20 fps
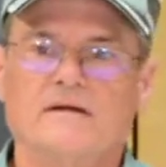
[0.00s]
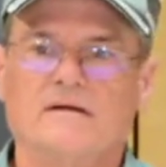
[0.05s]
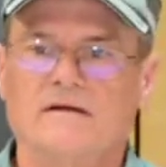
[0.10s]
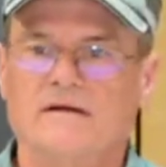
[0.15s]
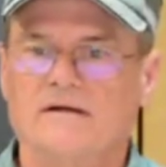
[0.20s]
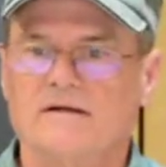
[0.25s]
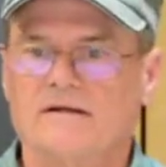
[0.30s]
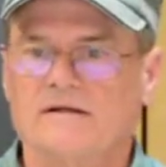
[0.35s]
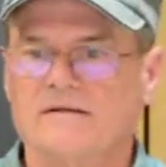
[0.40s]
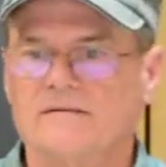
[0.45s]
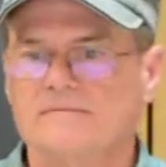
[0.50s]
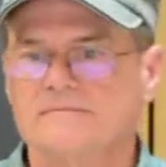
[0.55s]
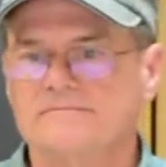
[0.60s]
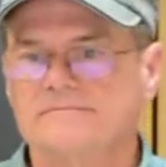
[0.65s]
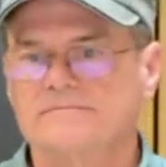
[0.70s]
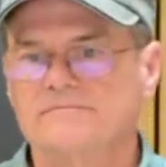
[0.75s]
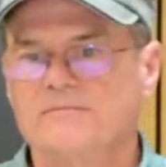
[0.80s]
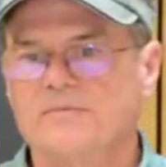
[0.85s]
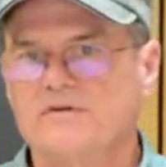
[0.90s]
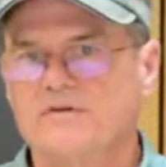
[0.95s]
Um,
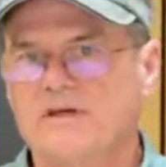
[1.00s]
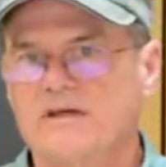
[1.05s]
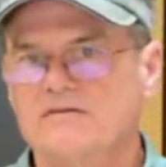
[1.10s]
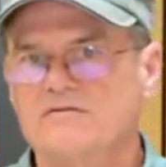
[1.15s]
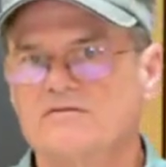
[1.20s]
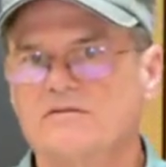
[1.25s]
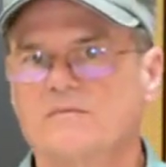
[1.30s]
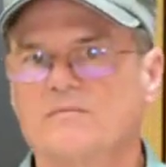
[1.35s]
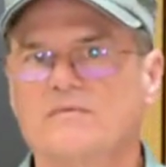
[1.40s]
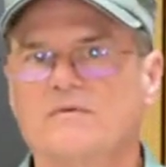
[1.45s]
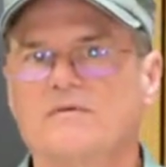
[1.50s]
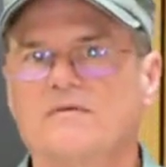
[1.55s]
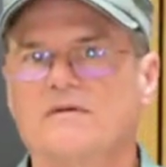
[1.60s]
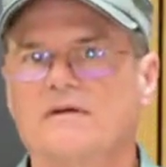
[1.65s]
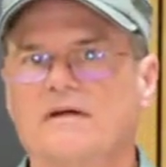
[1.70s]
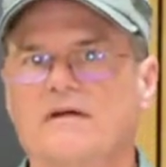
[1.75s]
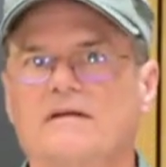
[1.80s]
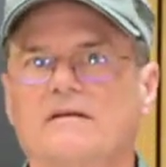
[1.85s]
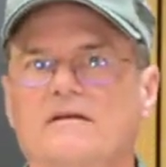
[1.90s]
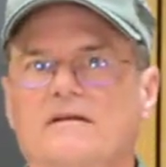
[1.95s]
but that's something
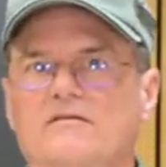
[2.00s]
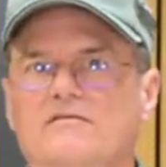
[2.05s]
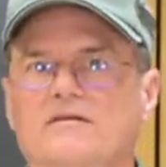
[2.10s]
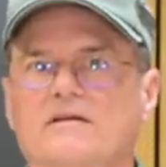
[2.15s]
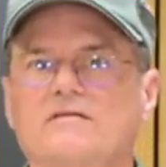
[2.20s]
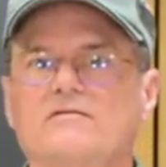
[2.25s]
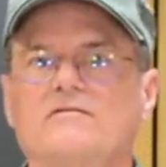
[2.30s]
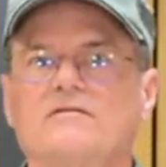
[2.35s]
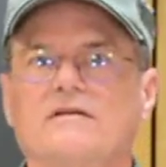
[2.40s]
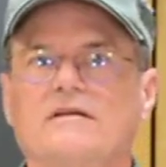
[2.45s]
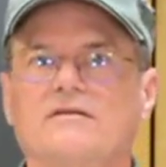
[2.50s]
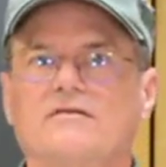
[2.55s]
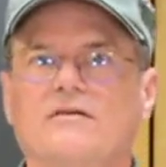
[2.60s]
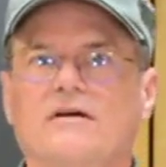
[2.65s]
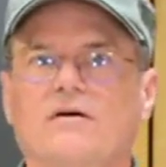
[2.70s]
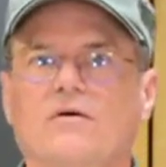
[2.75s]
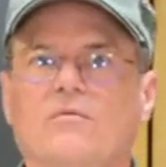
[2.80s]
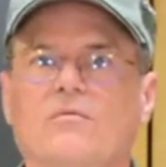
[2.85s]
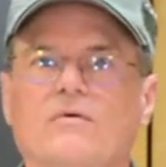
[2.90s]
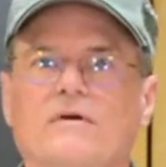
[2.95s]
that is easily
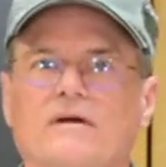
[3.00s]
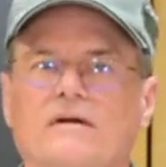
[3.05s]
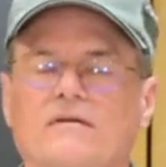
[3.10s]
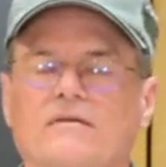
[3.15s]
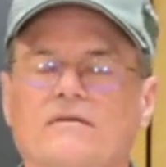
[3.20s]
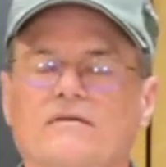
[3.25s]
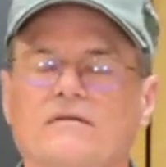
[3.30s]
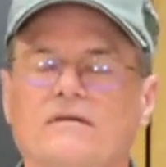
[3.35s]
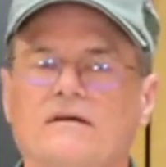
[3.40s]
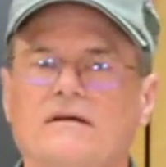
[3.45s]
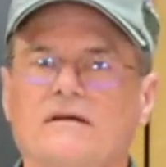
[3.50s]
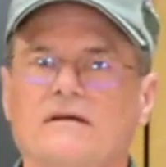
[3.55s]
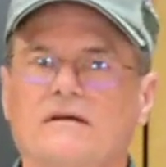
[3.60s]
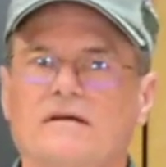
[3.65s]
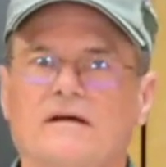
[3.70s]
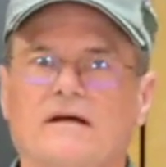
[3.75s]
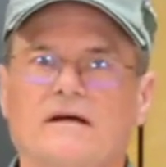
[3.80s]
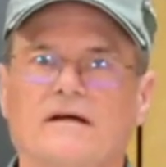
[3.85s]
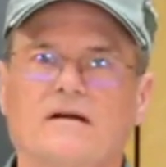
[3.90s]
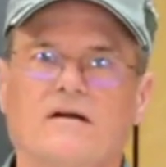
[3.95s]
dealt with.
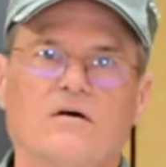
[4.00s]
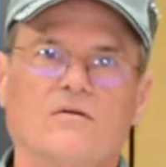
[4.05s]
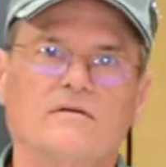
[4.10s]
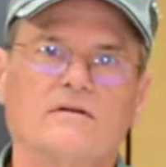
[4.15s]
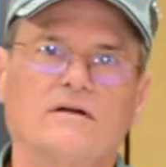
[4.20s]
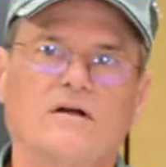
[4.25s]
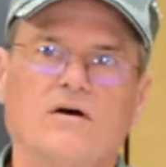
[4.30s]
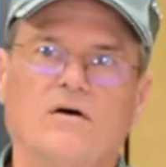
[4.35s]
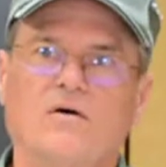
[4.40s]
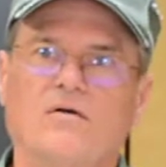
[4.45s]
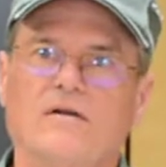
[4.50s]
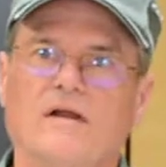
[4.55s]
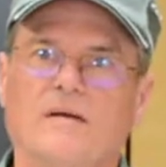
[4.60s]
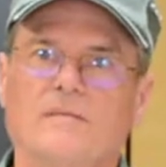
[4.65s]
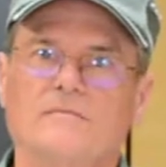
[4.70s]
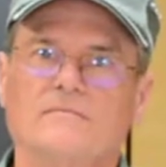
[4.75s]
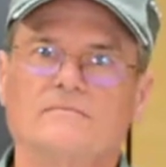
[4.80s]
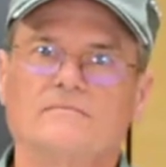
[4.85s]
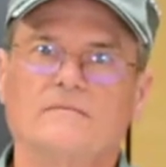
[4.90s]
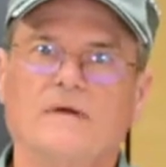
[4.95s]
And all in all,
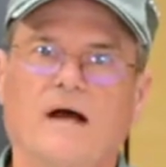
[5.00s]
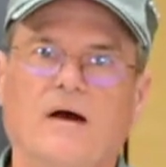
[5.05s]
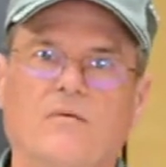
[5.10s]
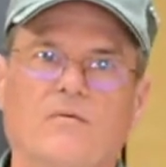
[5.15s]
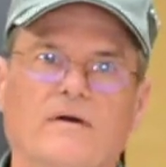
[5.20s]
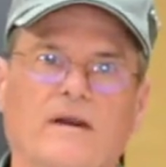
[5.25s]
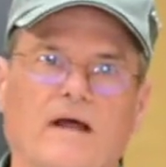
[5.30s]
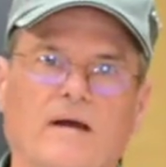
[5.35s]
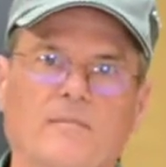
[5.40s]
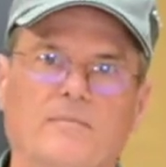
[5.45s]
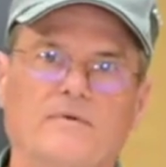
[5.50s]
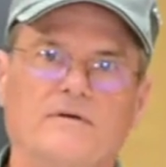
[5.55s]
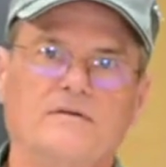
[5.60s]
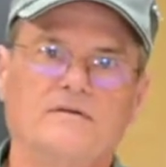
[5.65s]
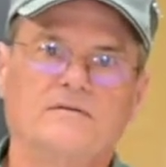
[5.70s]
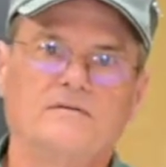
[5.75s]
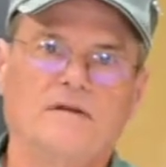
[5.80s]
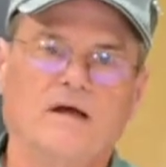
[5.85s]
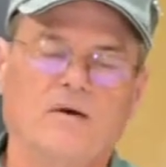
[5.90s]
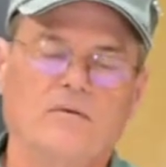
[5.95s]
I'm, I would happy,
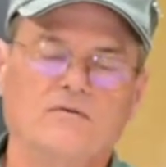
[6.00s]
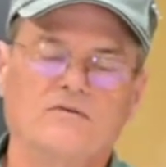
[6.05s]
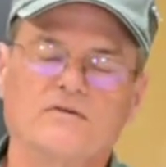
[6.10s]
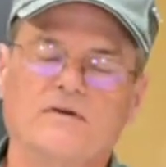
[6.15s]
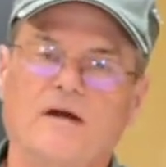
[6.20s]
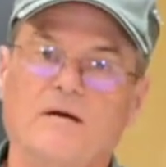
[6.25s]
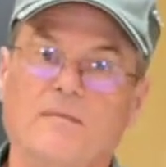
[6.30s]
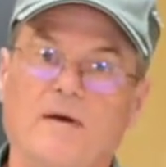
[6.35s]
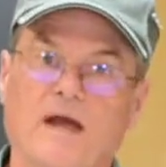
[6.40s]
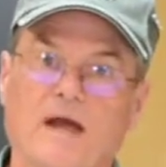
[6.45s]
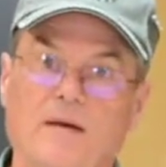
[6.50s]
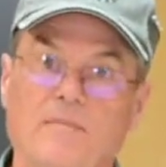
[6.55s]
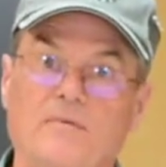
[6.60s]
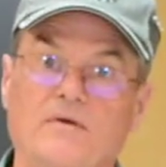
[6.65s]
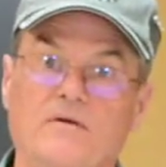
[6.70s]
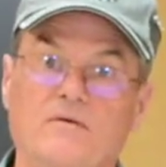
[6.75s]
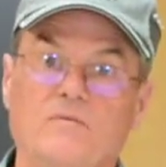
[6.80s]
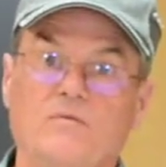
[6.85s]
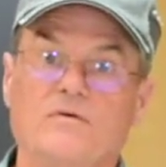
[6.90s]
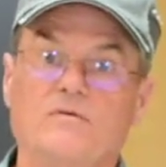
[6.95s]
I would say I'm
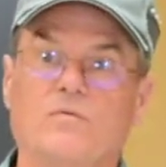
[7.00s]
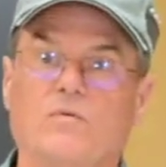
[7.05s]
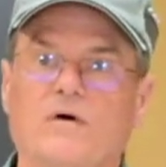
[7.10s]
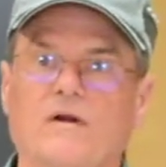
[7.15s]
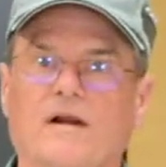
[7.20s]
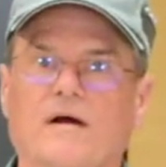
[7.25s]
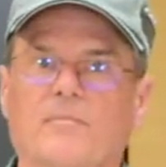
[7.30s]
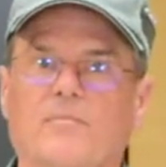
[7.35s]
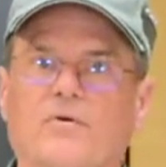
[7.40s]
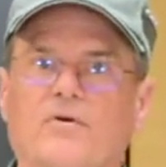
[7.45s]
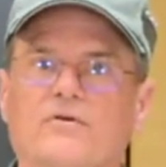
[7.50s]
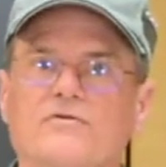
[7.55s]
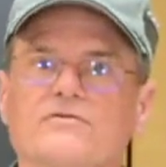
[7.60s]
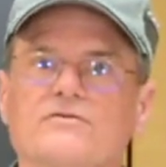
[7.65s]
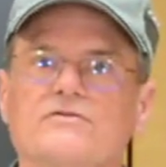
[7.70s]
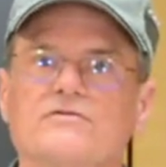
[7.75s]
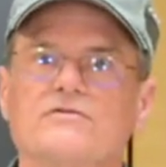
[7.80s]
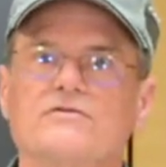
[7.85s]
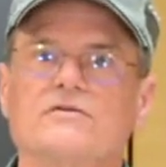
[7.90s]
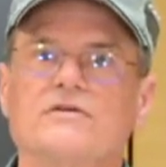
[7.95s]
happy with what I
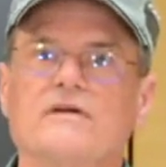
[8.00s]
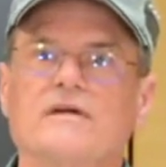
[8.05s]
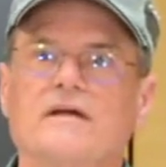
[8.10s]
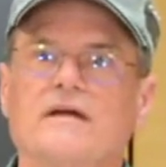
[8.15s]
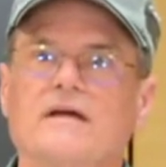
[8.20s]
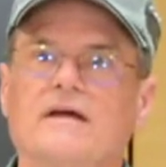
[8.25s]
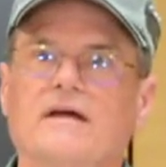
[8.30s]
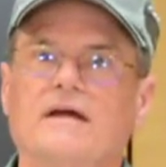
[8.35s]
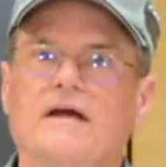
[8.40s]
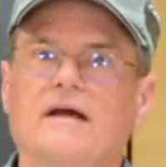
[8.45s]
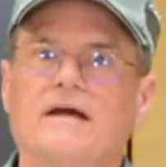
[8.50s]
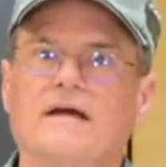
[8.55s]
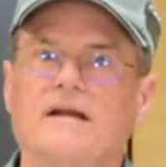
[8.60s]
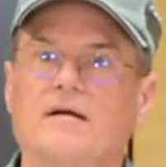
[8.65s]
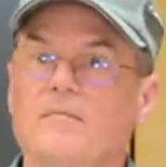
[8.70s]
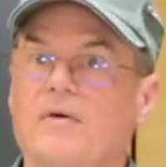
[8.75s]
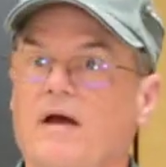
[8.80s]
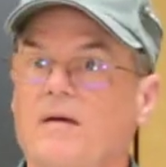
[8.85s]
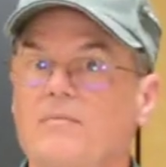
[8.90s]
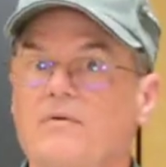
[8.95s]
purchased, and
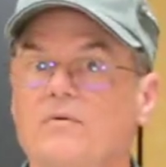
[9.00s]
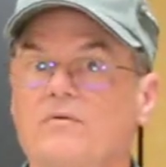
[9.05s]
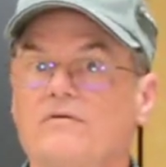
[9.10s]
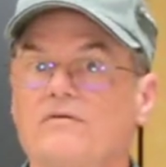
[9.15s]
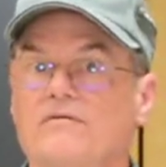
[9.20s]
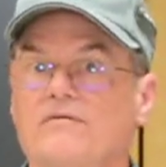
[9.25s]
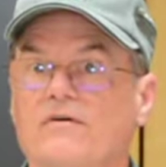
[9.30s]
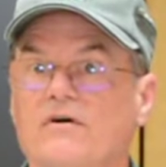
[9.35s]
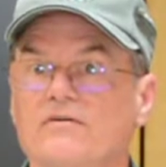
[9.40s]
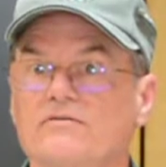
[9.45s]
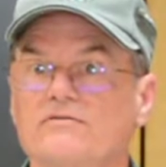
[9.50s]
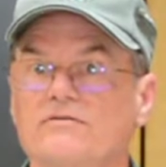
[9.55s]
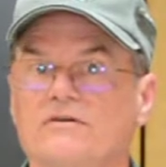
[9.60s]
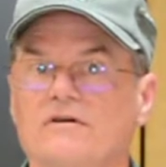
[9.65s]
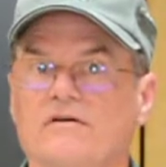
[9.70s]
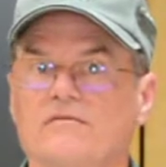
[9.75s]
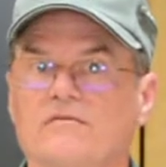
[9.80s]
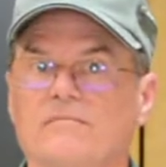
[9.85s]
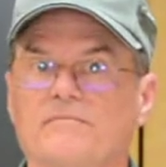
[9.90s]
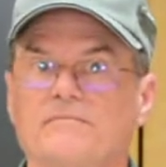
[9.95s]
I'm happy with the function
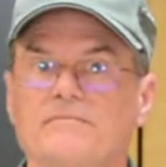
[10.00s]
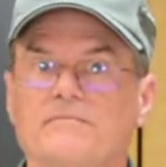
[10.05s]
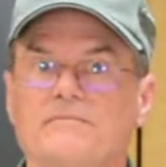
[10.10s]
of them.